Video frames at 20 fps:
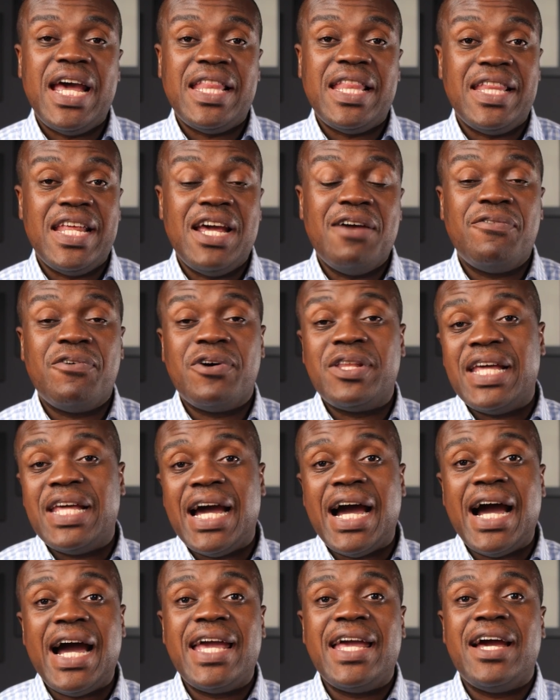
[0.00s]
and therefore the
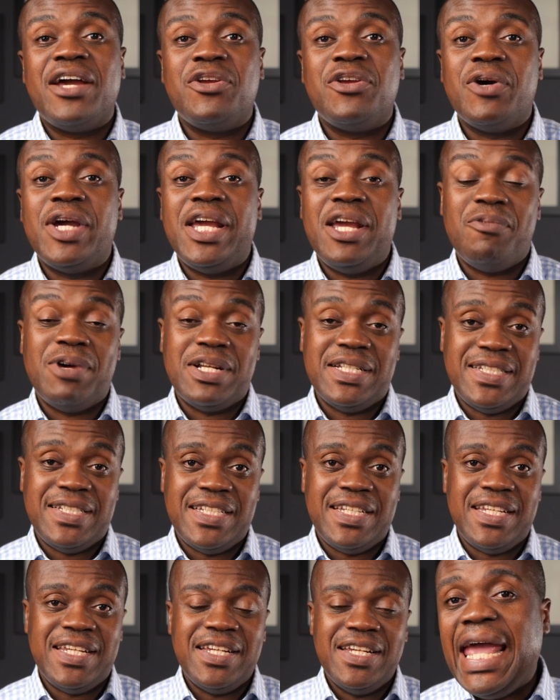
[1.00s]
higher your
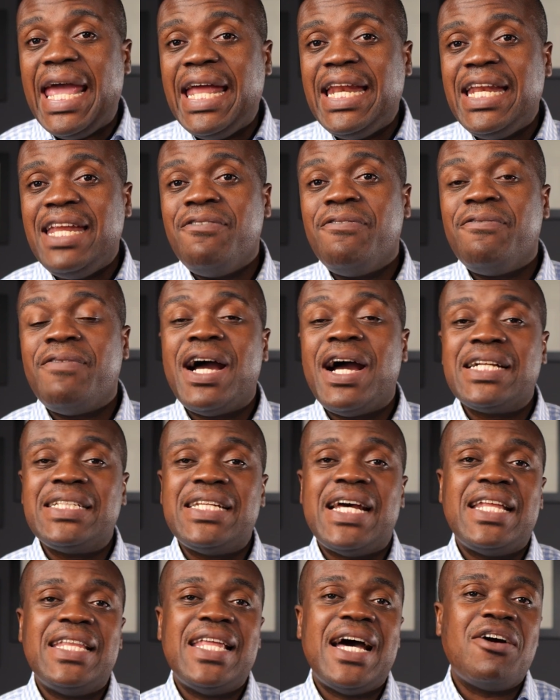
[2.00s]
A1C. Any
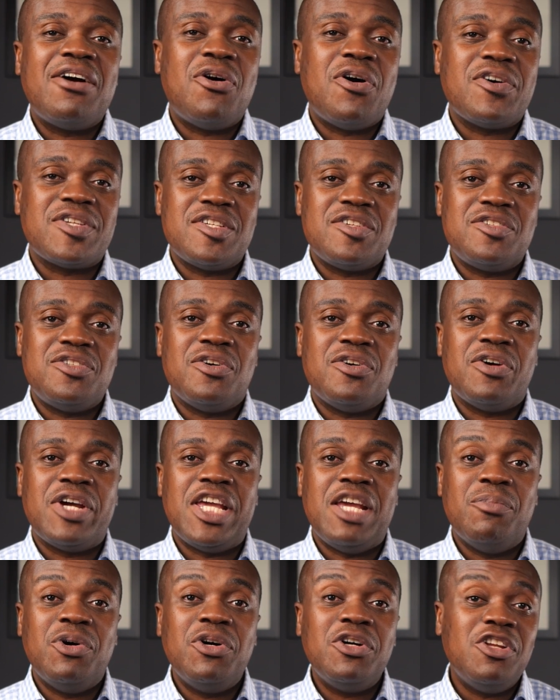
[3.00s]
factor that causes your
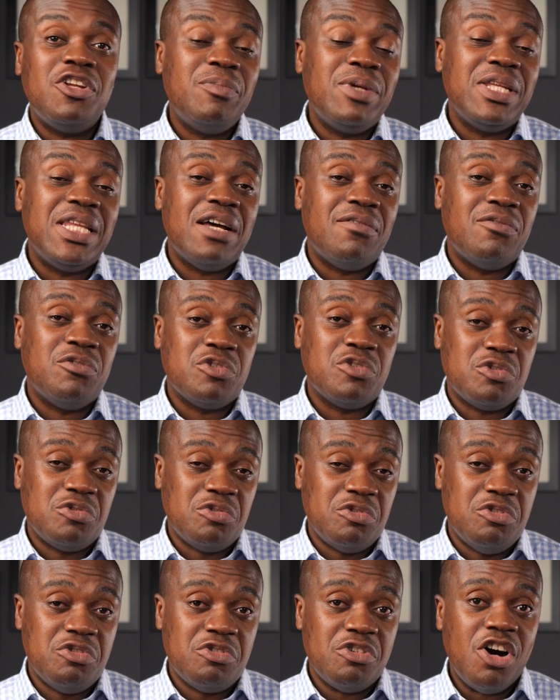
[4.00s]
hemoglobin levels
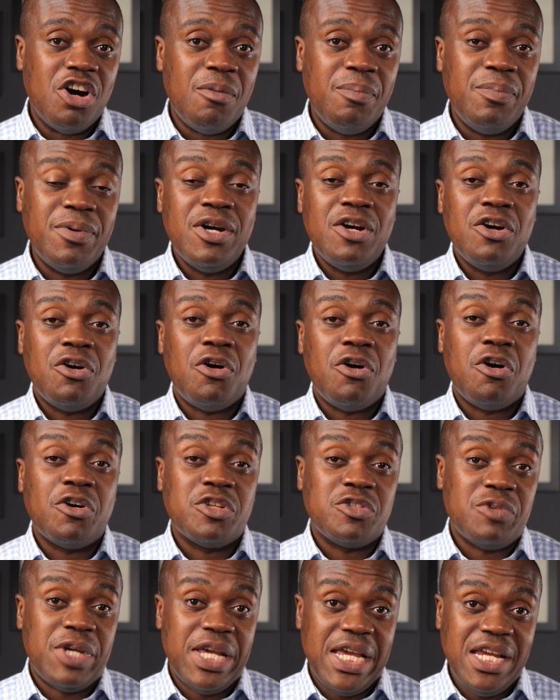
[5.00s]
to drop or
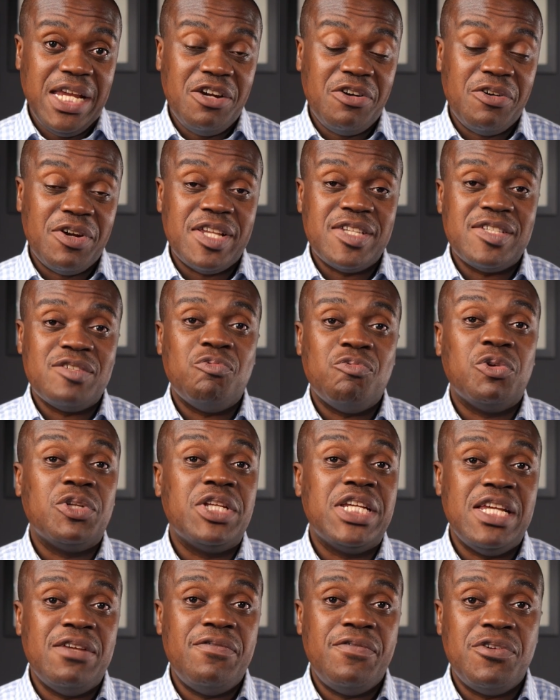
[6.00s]
to increase will
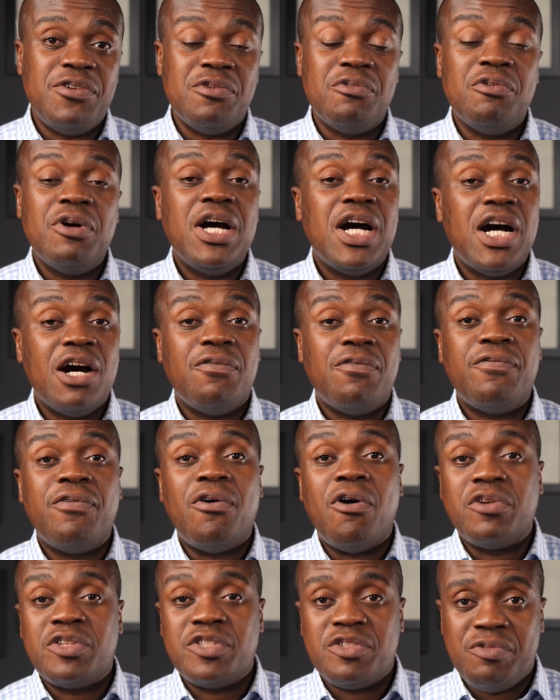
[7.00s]
give you a
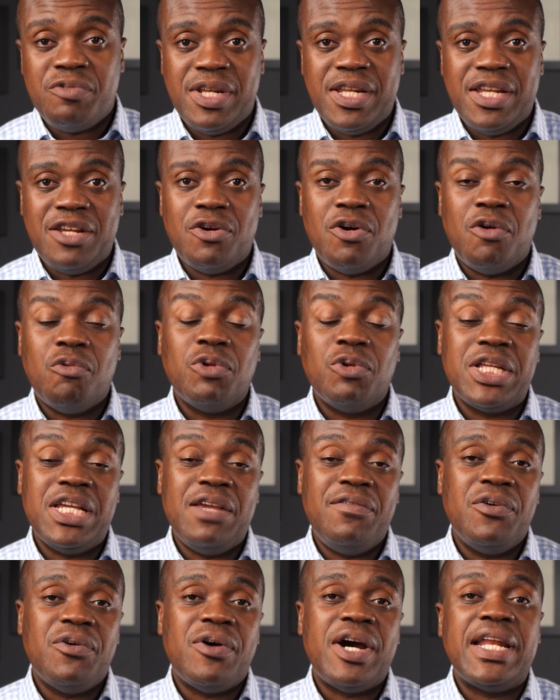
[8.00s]
false reading or will
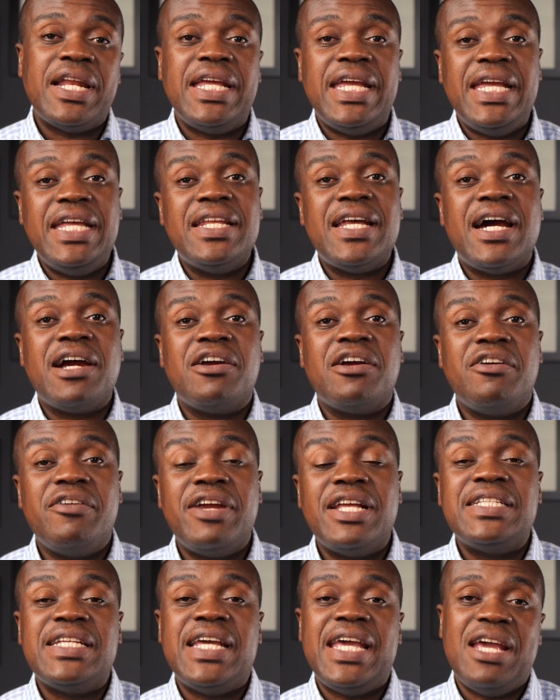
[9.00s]
give you an
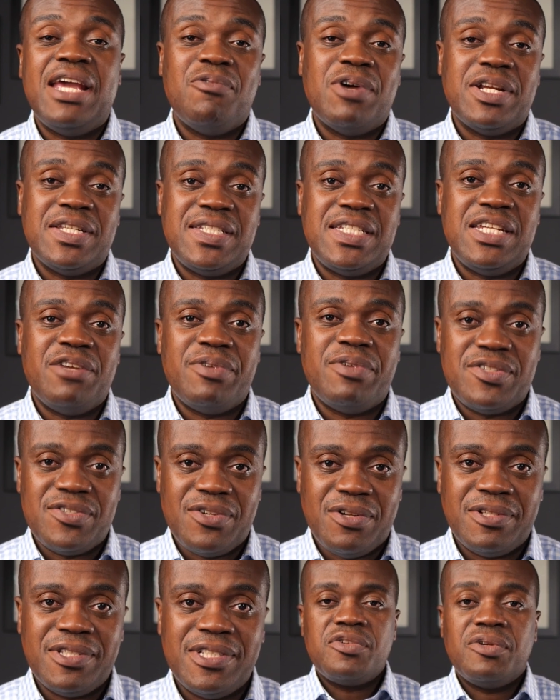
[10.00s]
inaccurate A1C
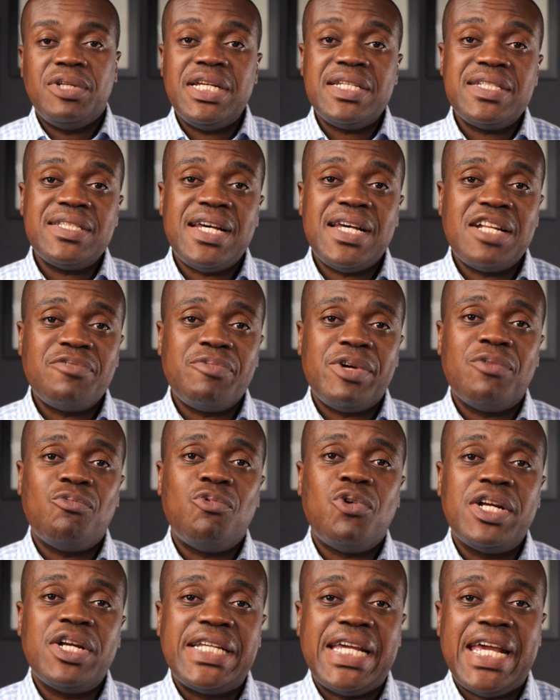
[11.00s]
result. So let's start with
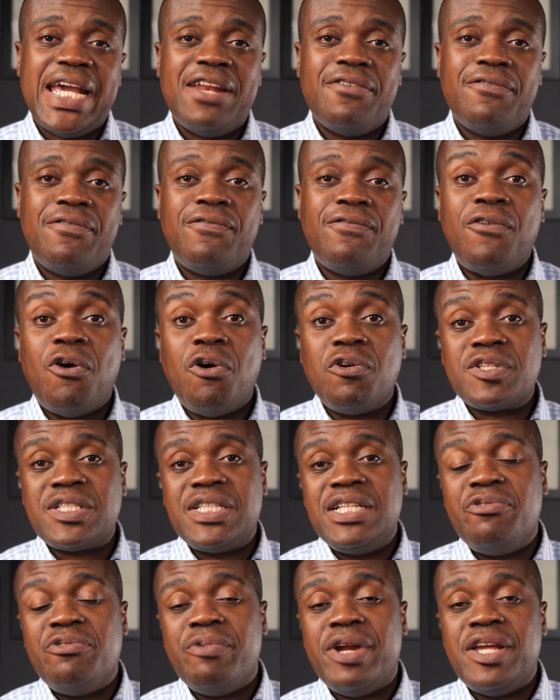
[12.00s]
what can
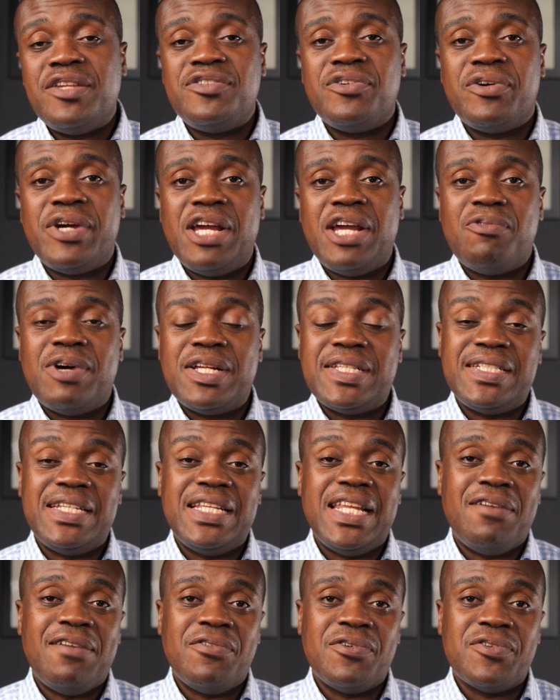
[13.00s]
falsely raise your
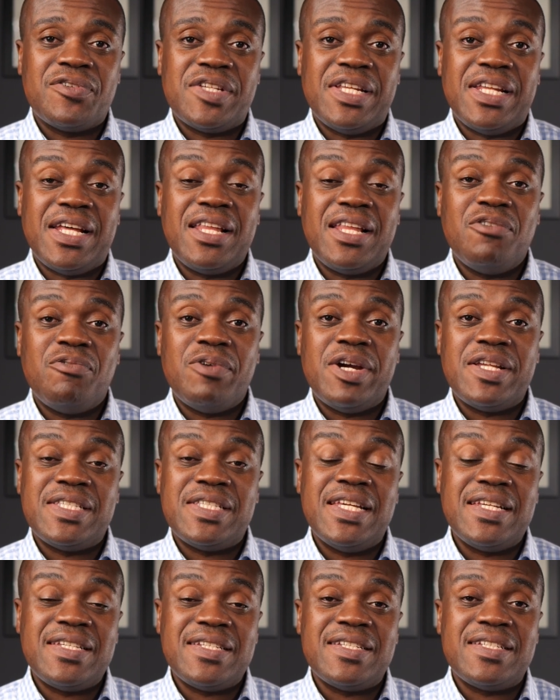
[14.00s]
A1C levels. In other words,
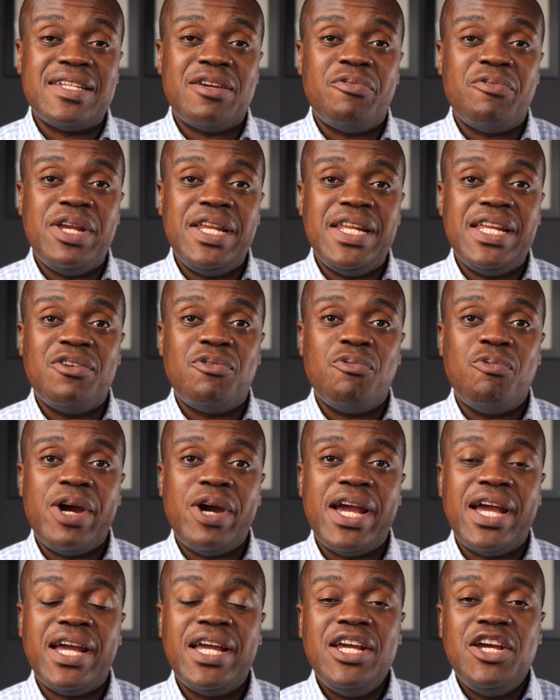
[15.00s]
this is a reading
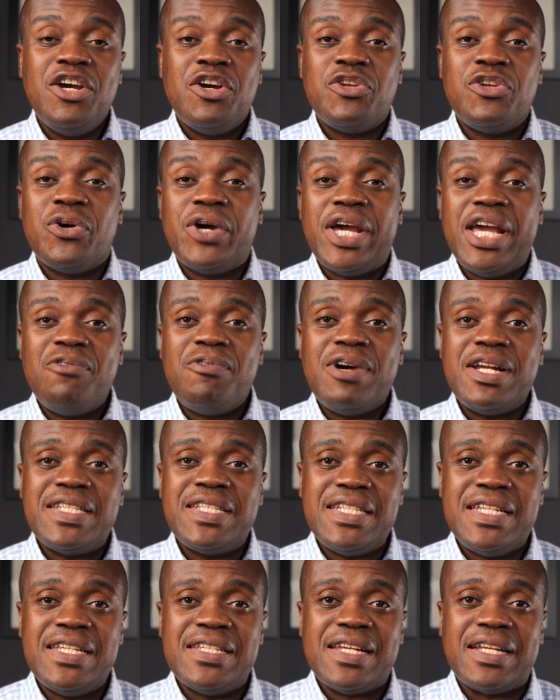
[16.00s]
where your
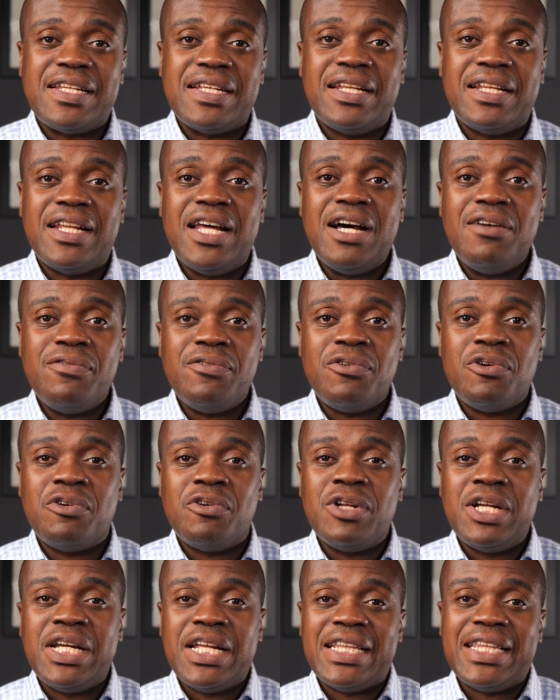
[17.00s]
A1C is at a
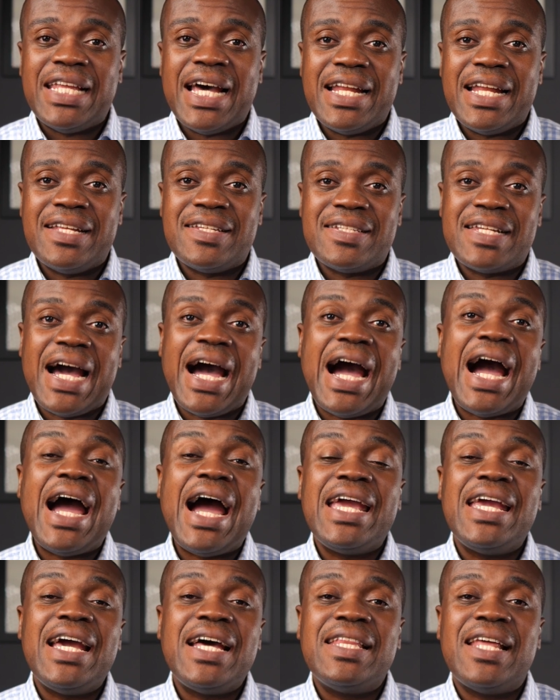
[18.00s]
level that is
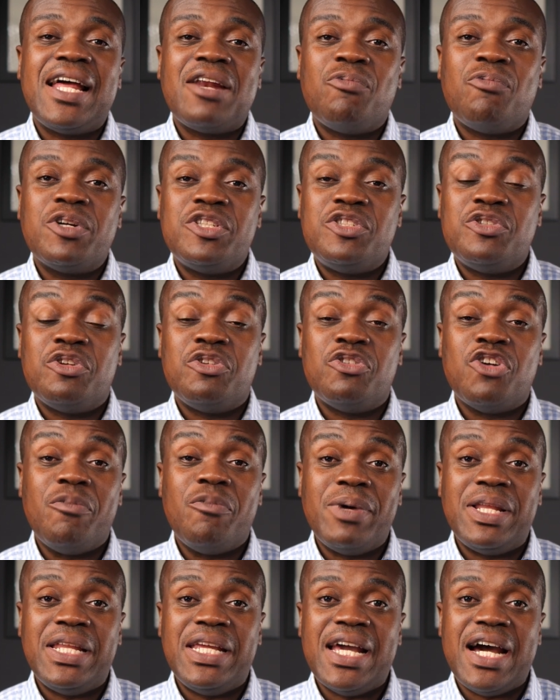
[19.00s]
higher than what you
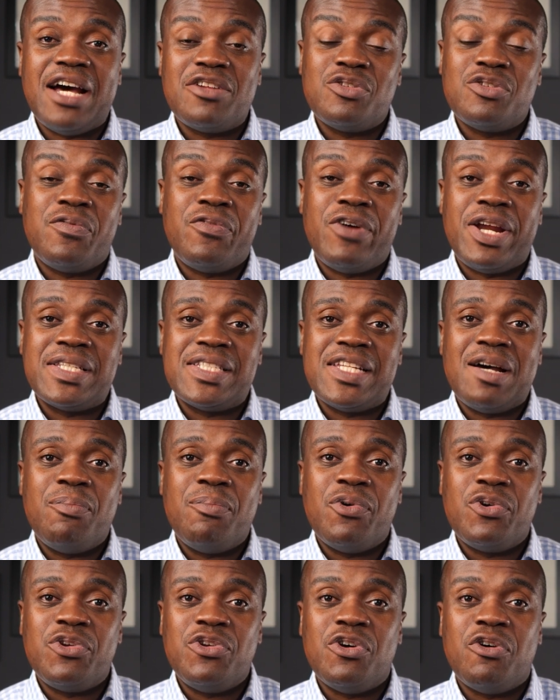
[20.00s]
normally are. So for
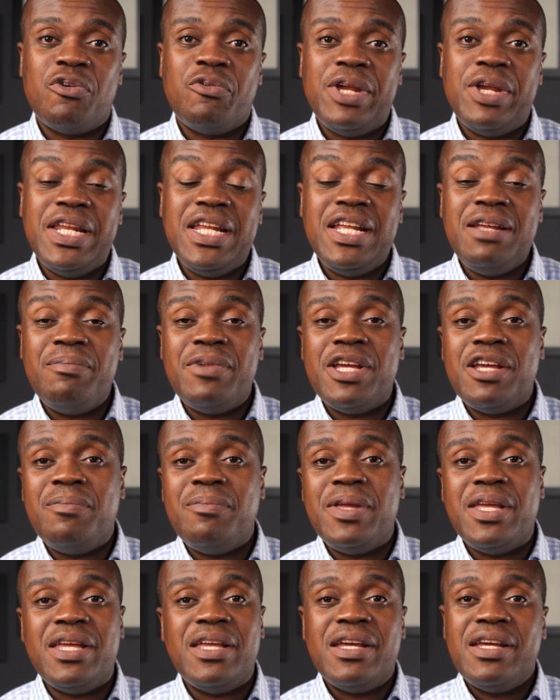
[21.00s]
example, your reading may
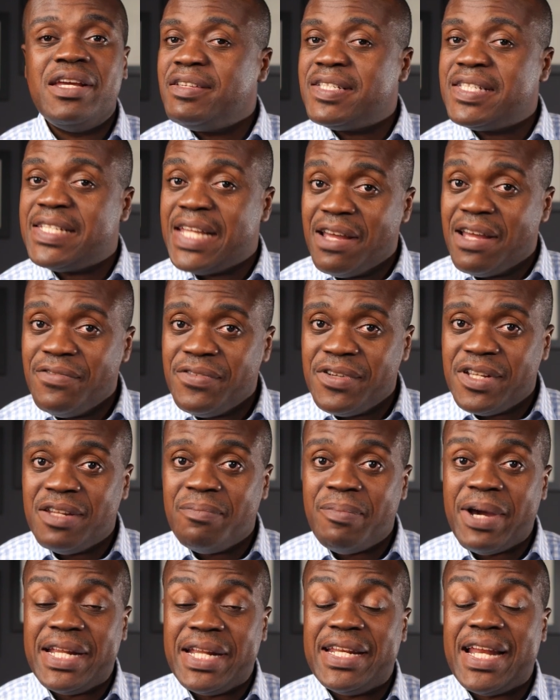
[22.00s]
be
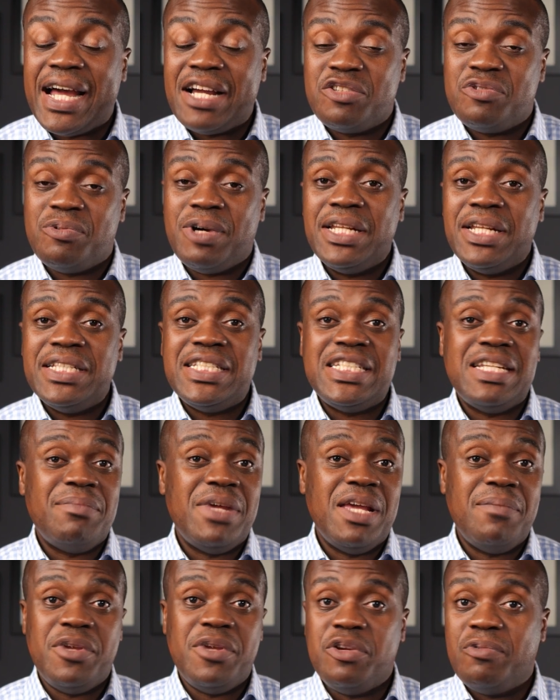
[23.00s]
7, but in actuality,
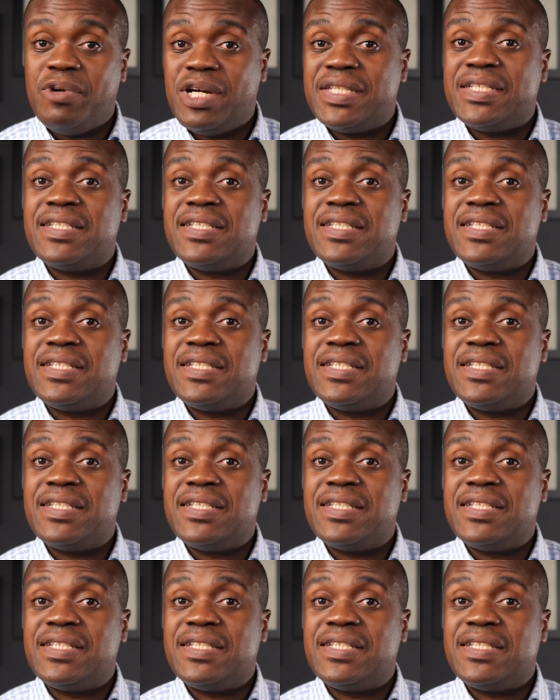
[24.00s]
maybe you are